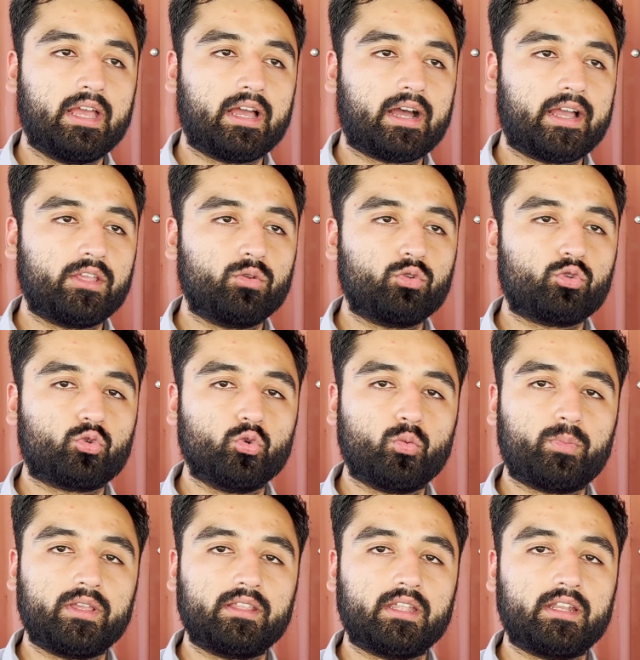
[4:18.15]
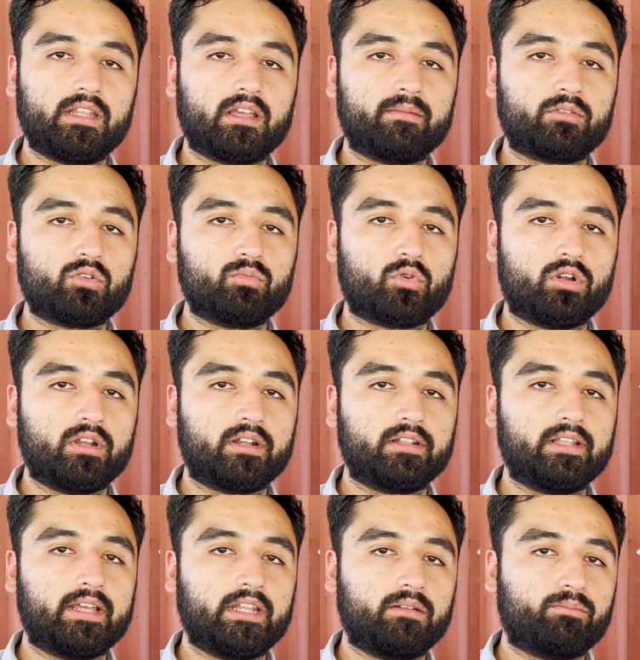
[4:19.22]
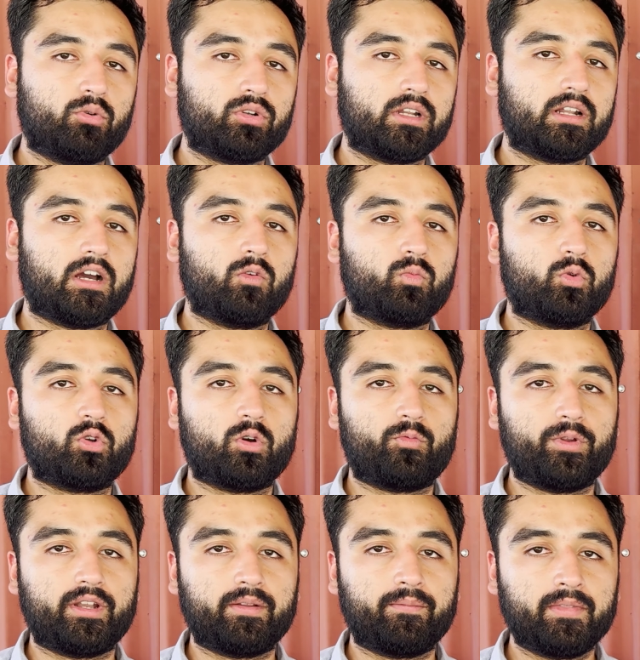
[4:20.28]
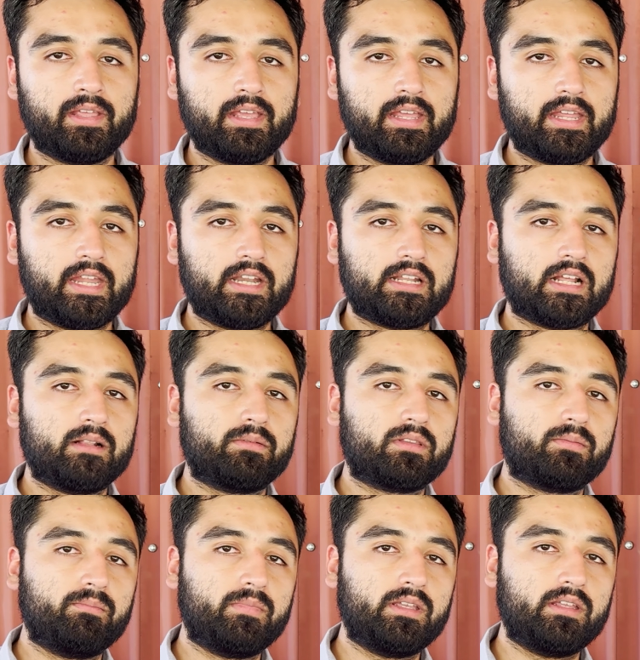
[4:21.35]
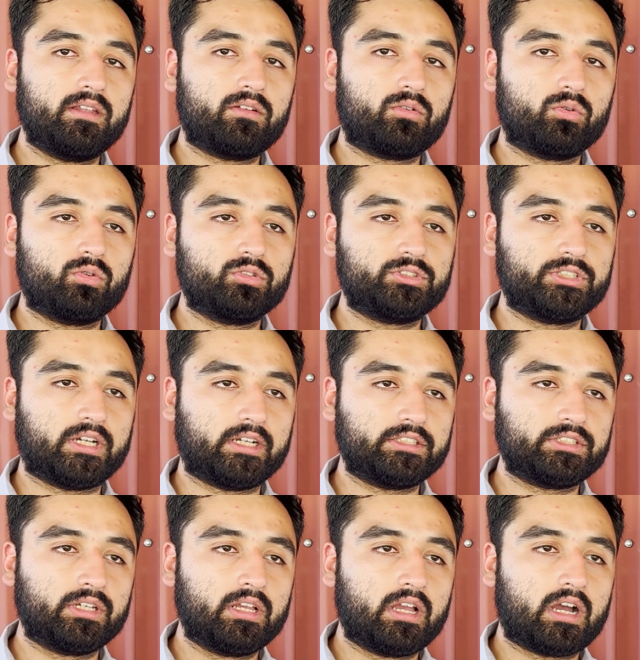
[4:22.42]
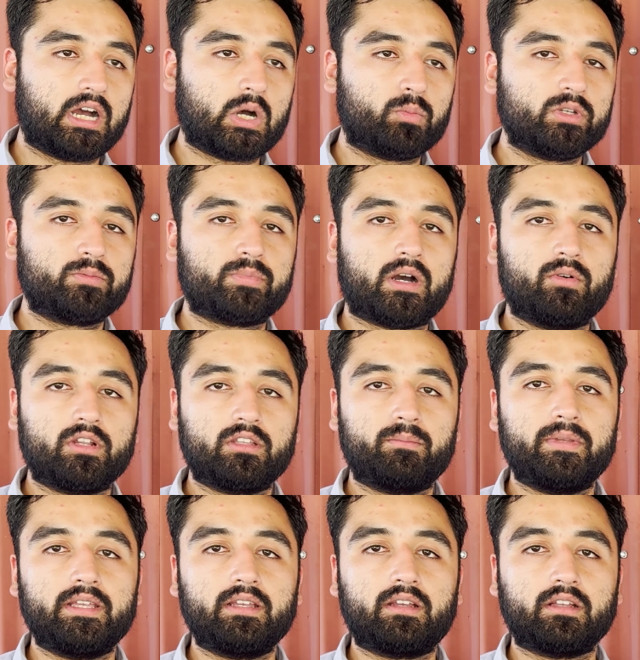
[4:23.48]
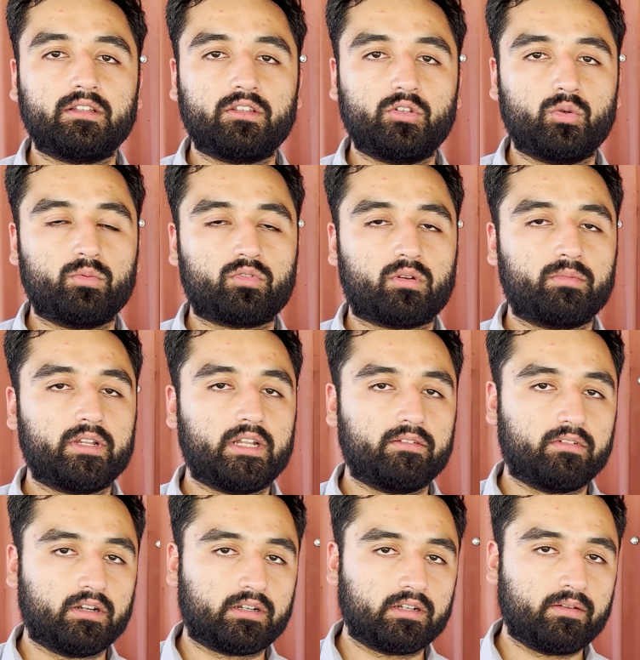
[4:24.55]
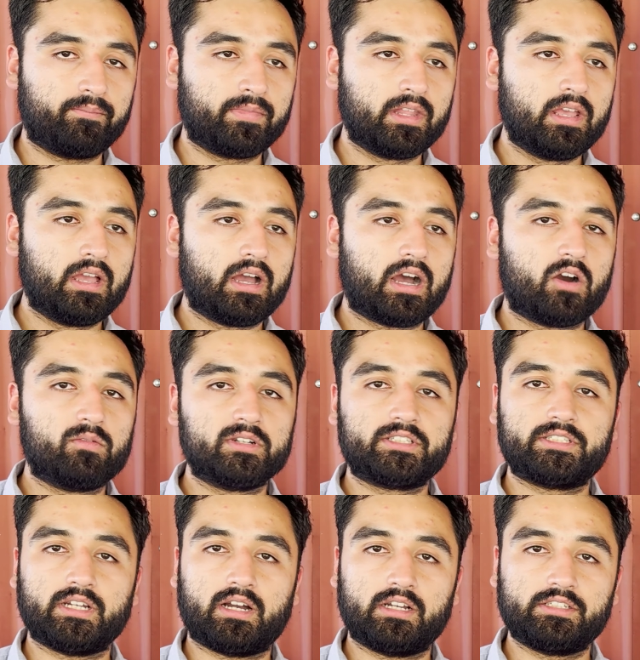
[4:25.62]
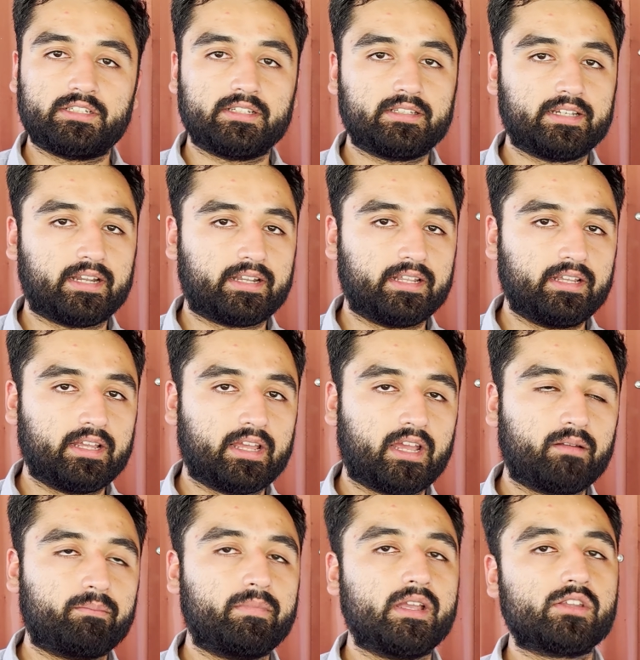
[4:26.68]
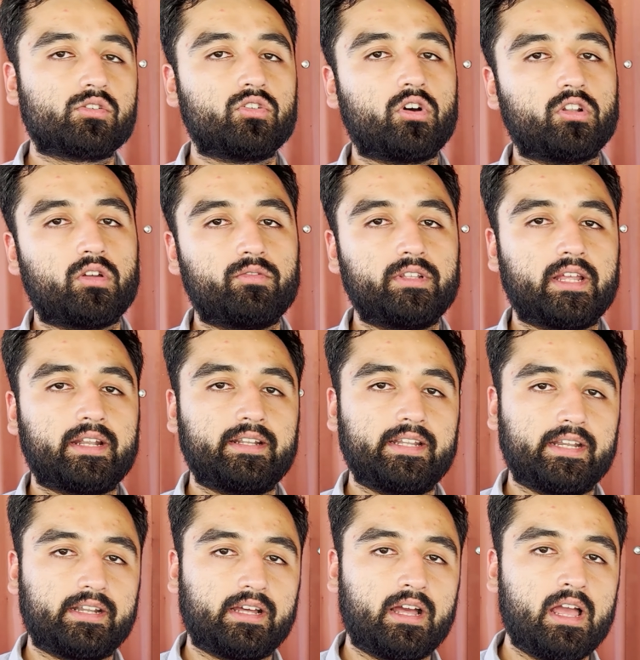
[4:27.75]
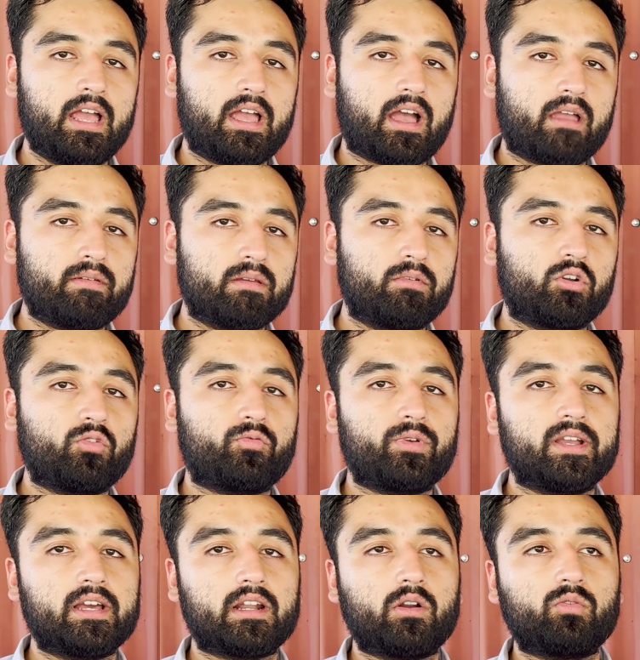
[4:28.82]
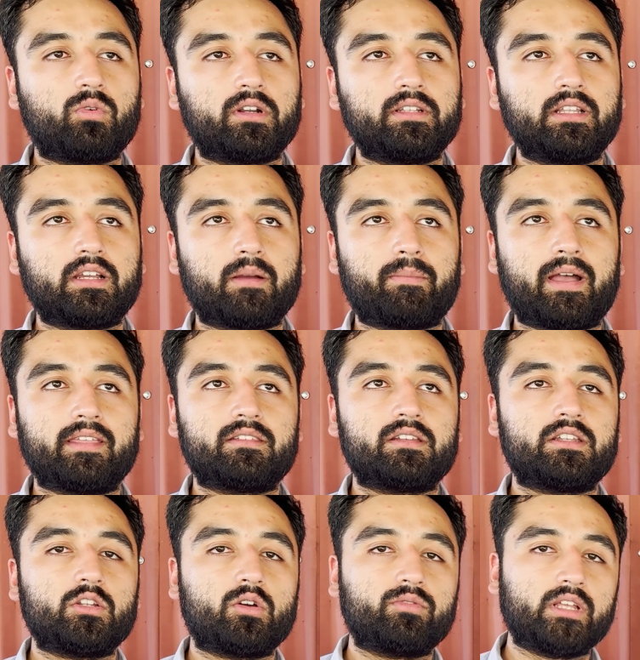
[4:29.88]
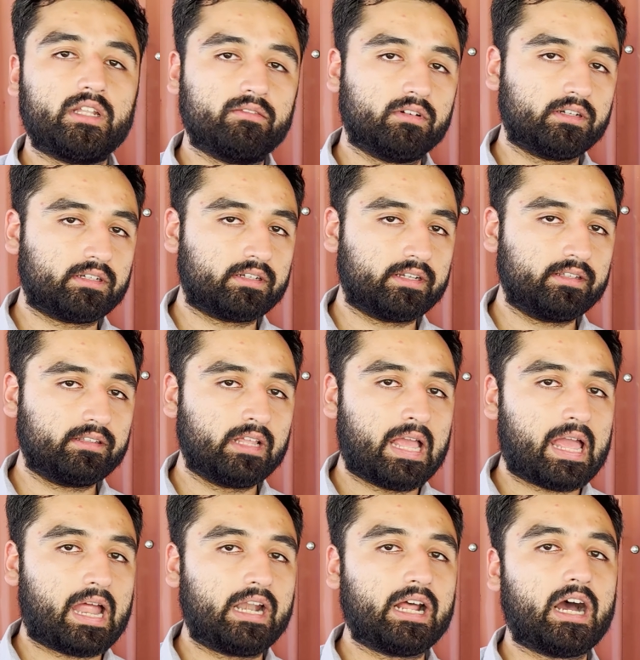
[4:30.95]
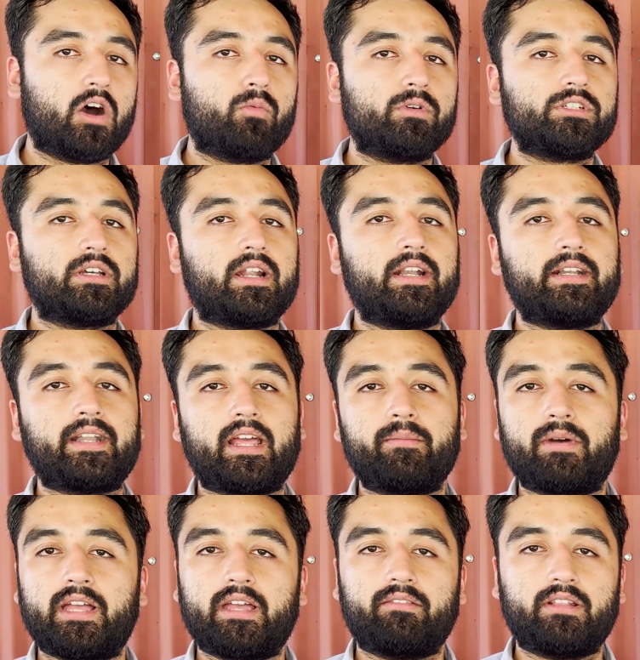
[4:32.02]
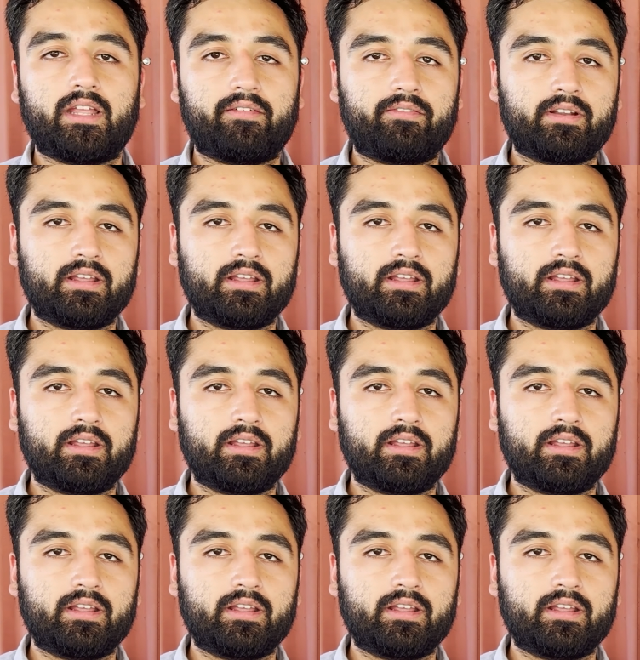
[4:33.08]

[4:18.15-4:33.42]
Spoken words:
I use 2 PZEMs to monitor the input and output of it. It helps me to judge how much power is being consumed from the inverter, how much charge it is getting, and based on all of that data, I'm able to figure out what the capacity of the inverter is and how much runtime I have left.